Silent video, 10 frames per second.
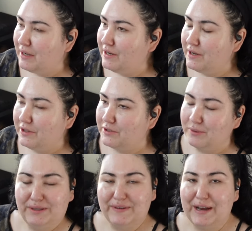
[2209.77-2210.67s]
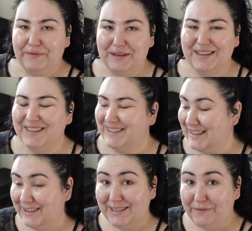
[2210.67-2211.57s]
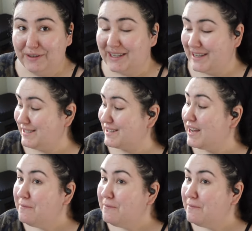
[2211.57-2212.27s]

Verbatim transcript: another source of caffeine. And this definitely is.